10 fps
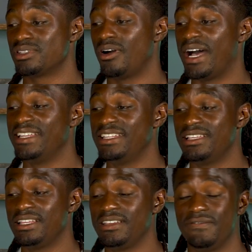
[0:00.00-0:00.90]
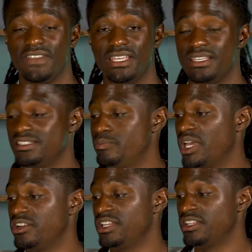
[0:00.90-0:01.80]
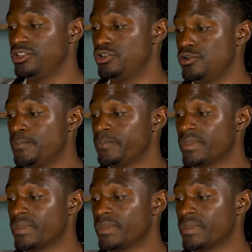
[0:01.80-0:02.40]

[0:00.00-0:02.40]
So ideally, V is better than U